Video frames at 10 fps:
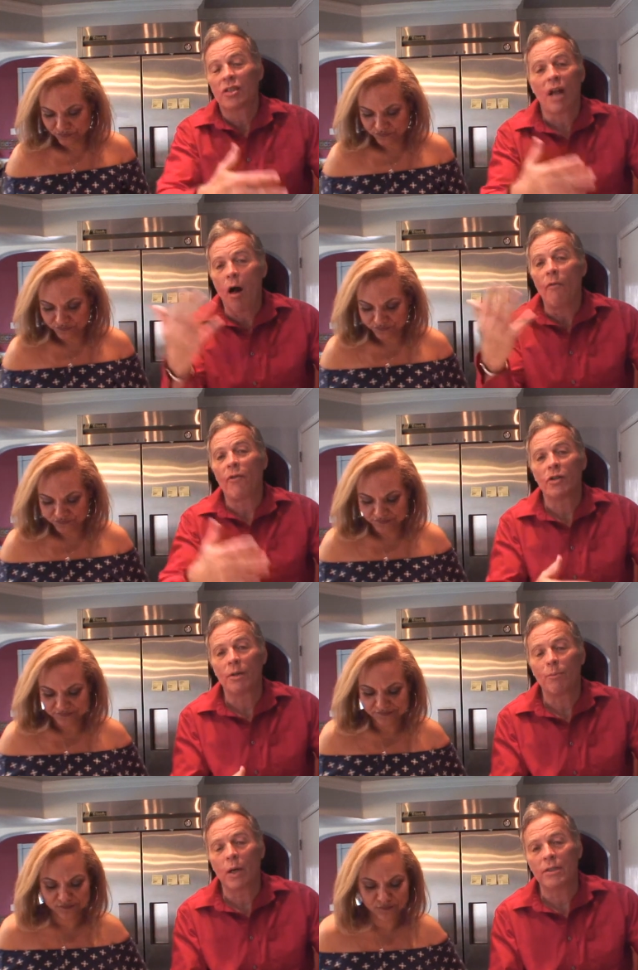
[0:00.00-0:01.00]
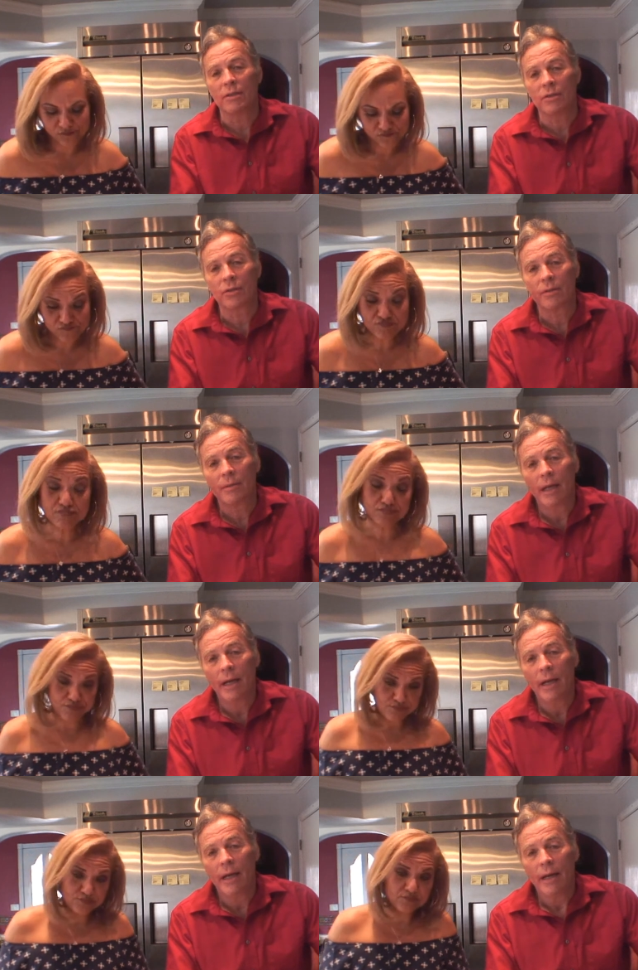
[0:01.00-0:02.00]
Speaker 1: is all first impressions.
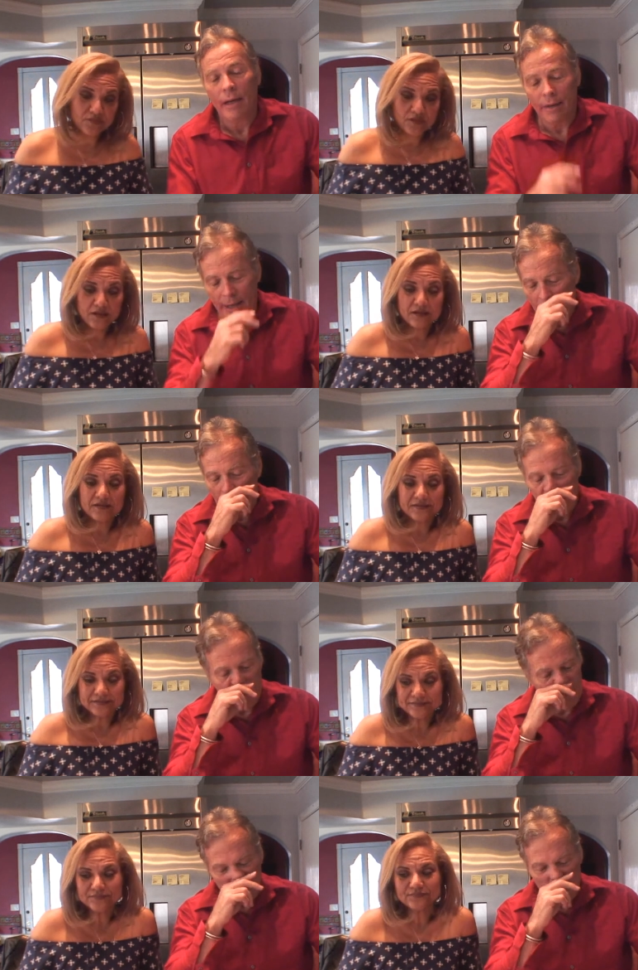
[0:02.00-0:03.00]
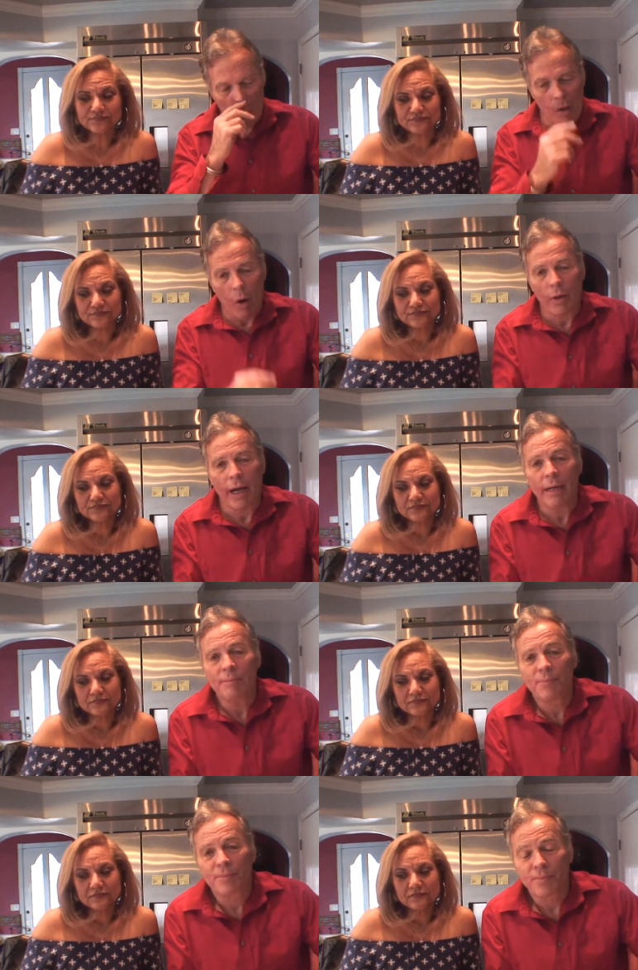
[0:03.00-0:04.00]
Now, okay.
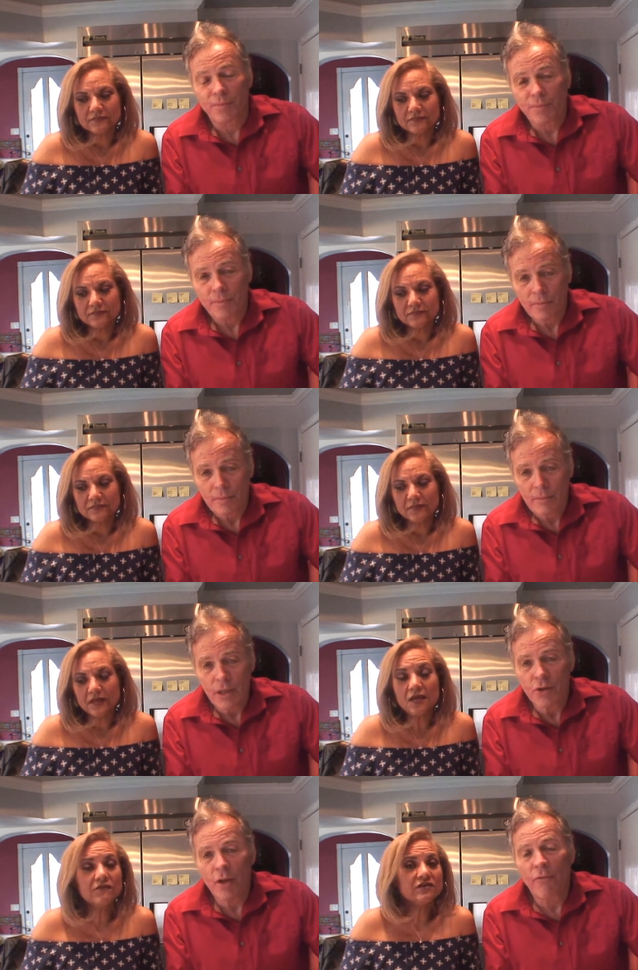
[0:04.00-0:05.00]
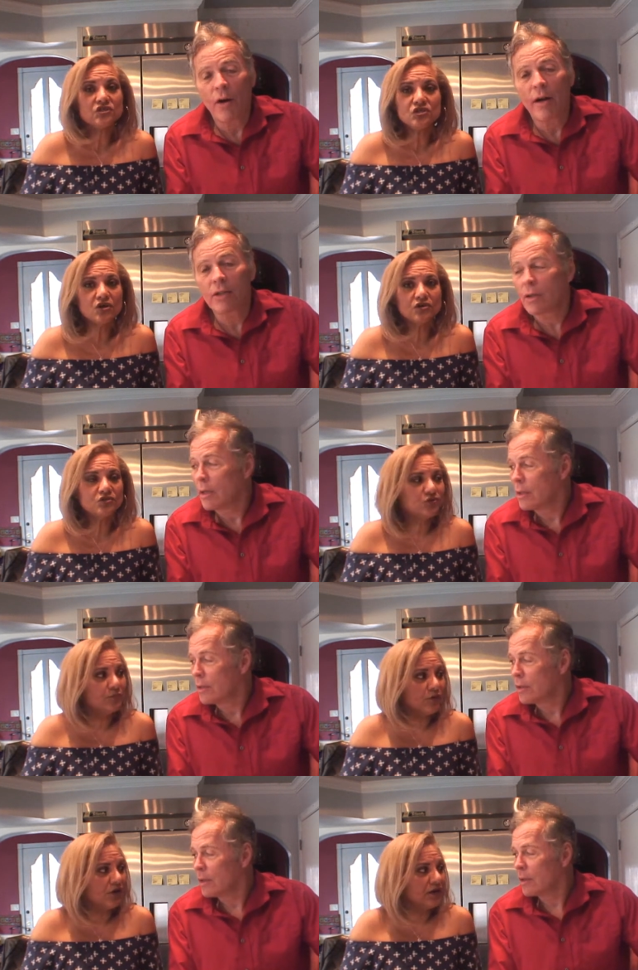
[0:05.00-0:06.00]
So Even to go to the
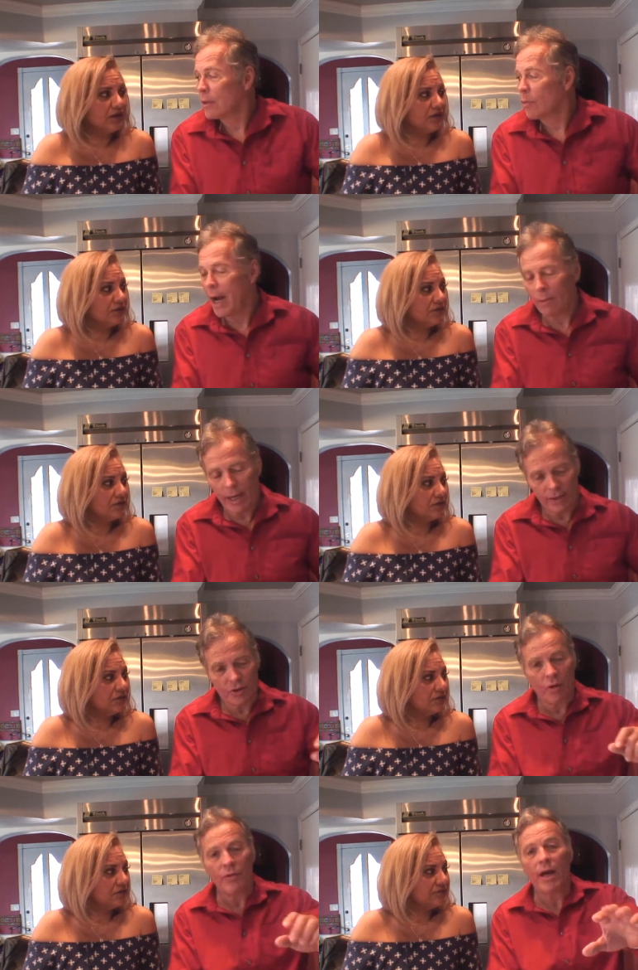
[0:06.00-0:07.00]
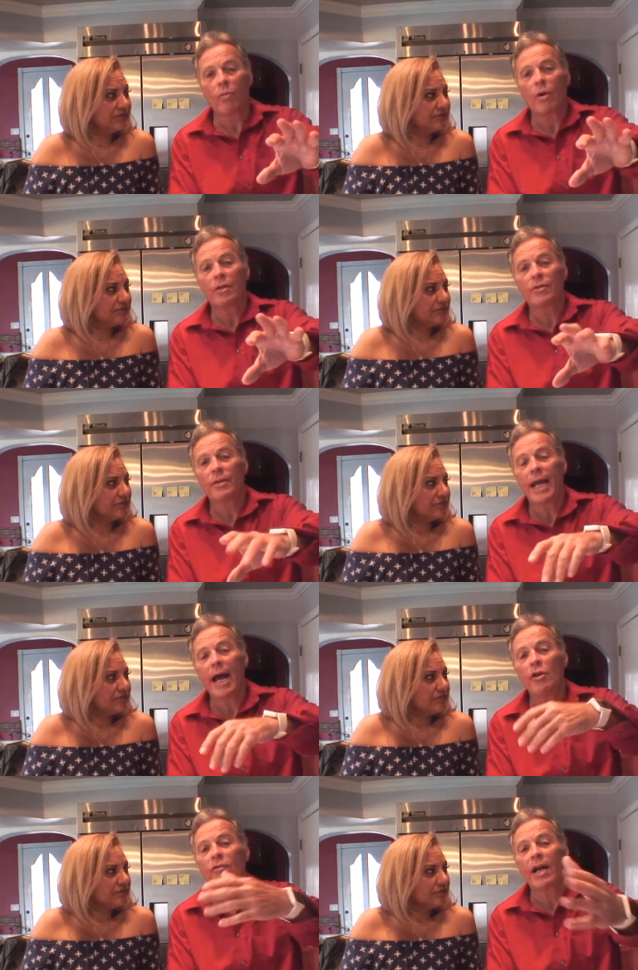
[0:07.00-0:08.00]
park. Right, right. So in other words, now
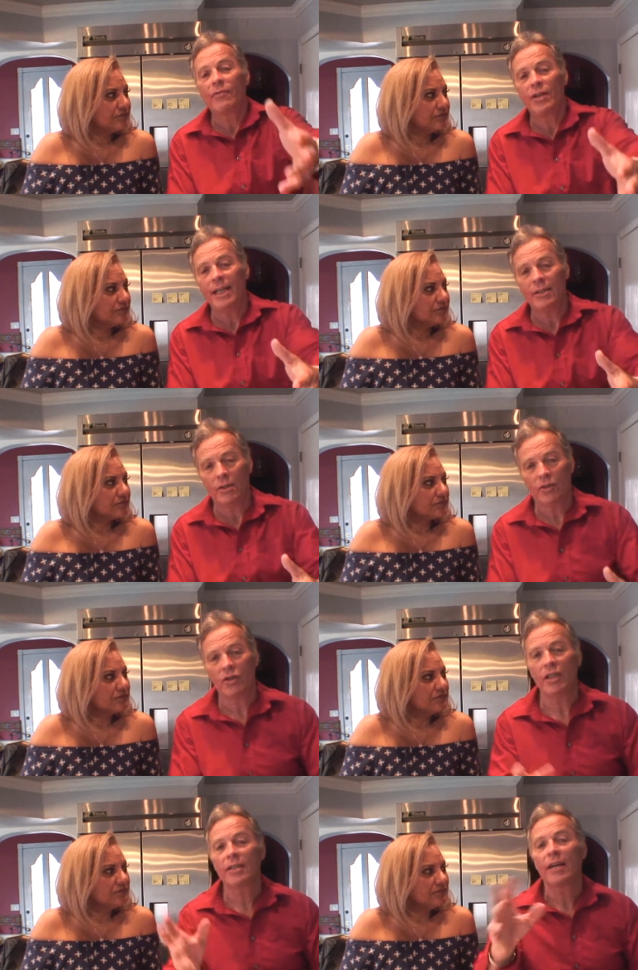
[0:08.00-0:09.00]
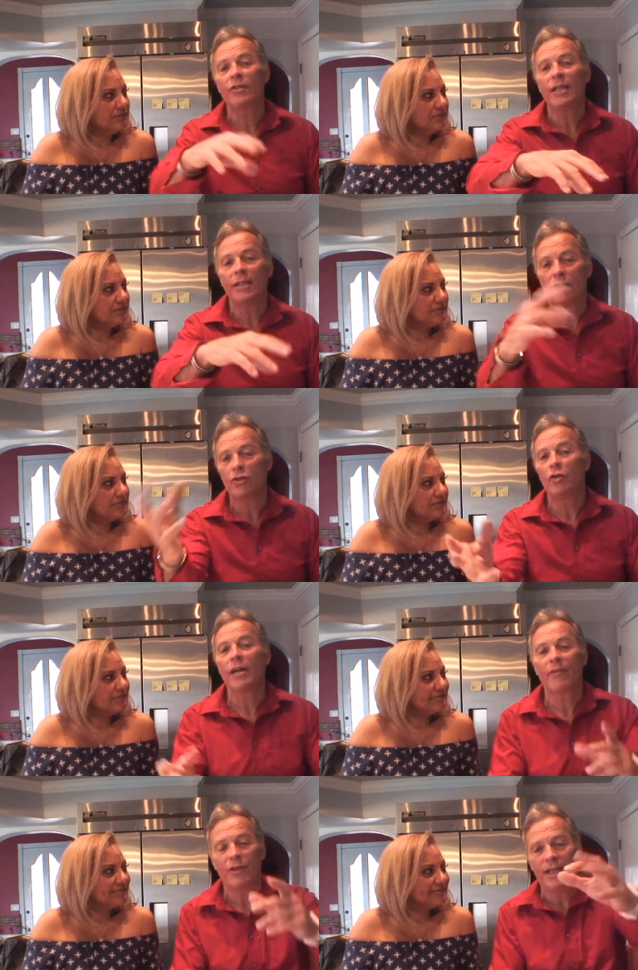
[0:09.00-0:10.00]
you've got the digits. She's got the digits. You've
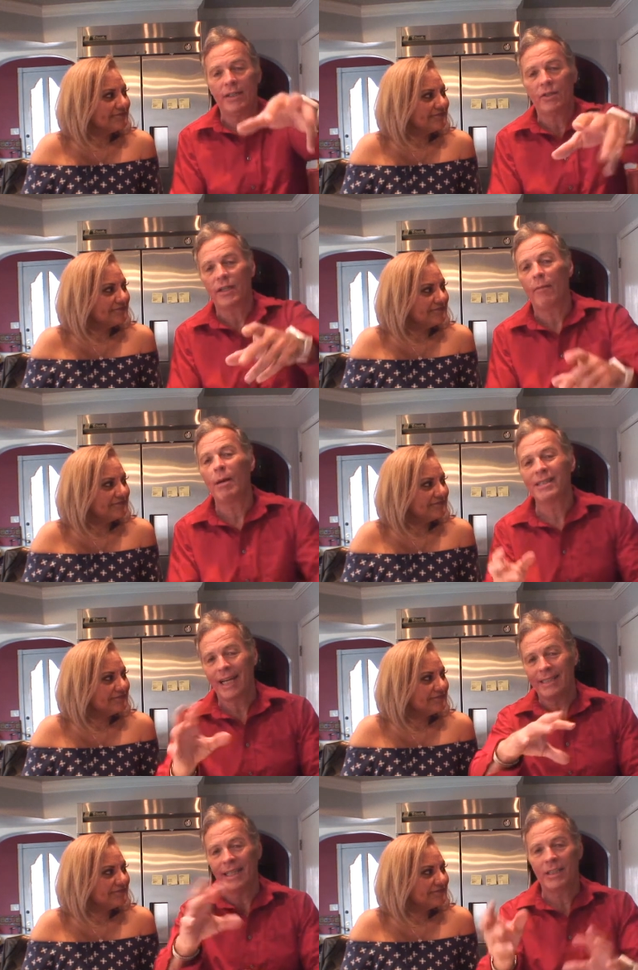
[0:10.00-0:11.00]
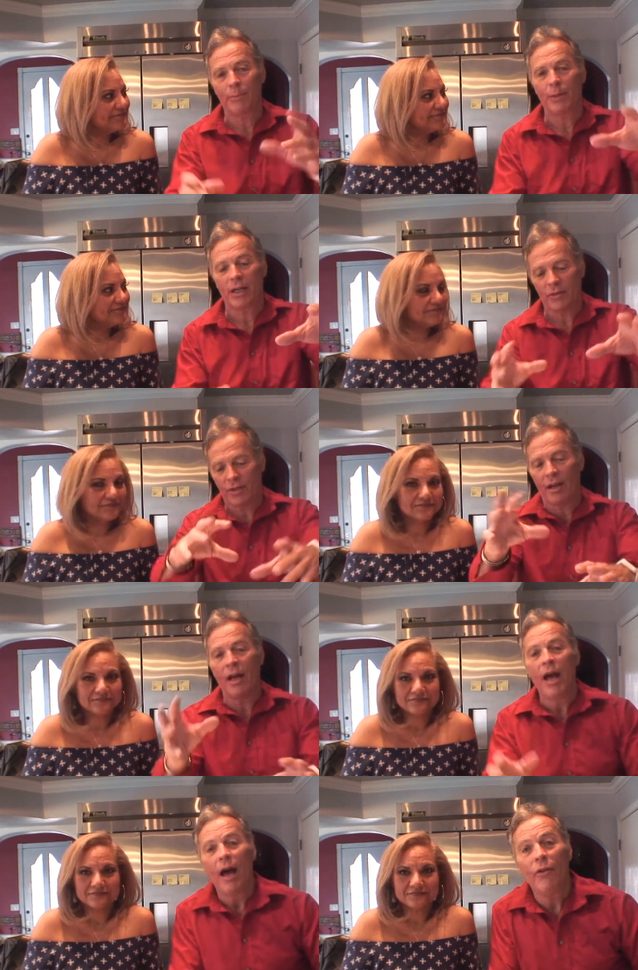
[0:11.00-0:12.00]
got the digits. Everybody's got digits because the,
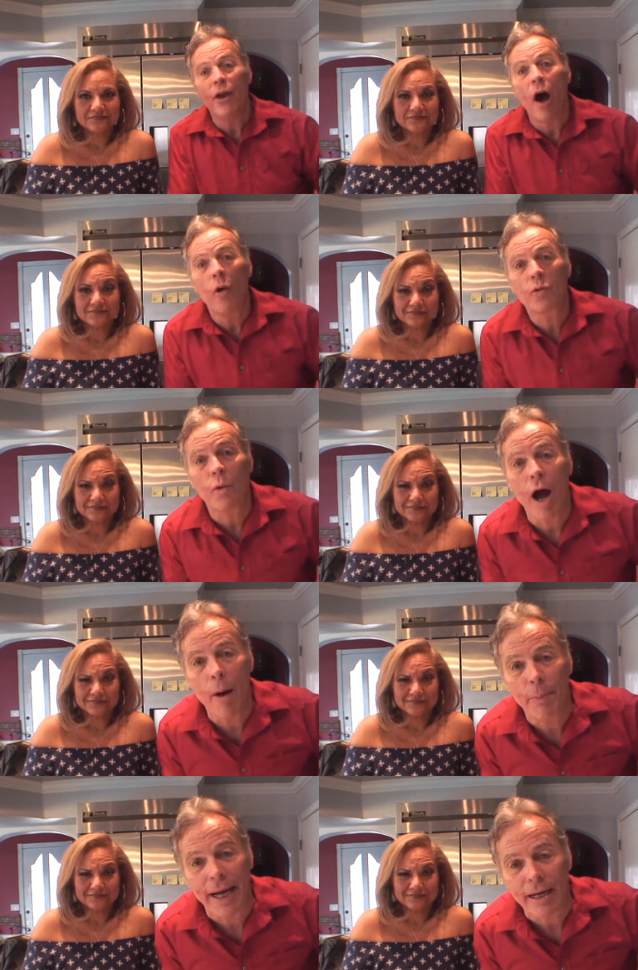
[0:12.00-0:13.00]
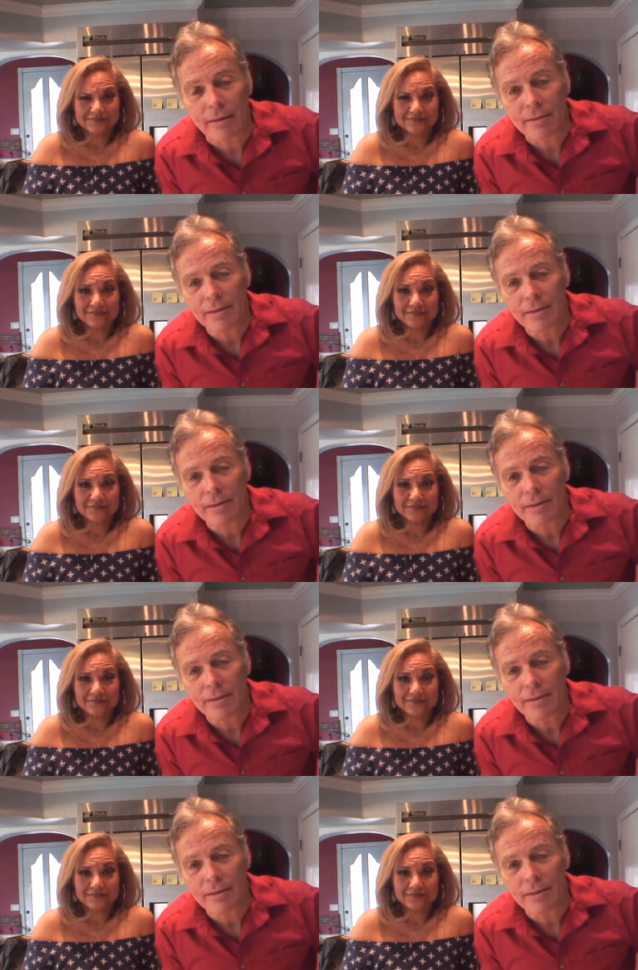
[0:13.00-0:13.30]
the dogs were humping.